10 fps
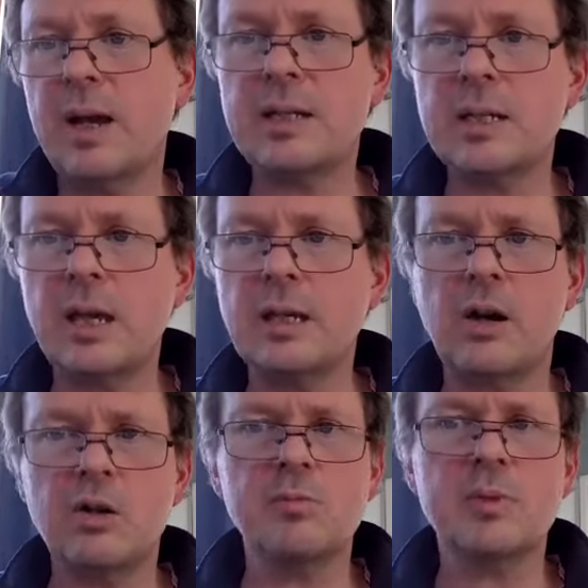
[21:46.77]
anti-state
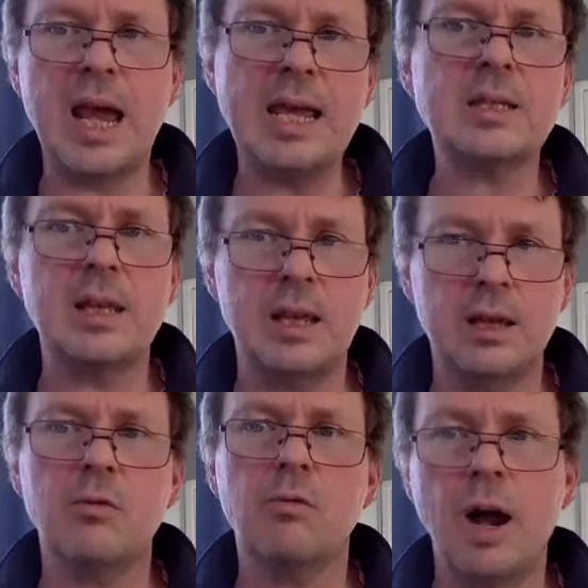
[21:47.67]
terrorism, takes the
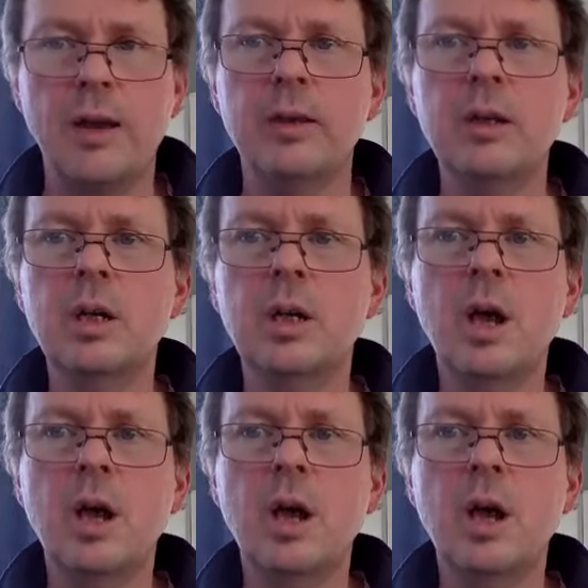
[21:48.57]
hit and run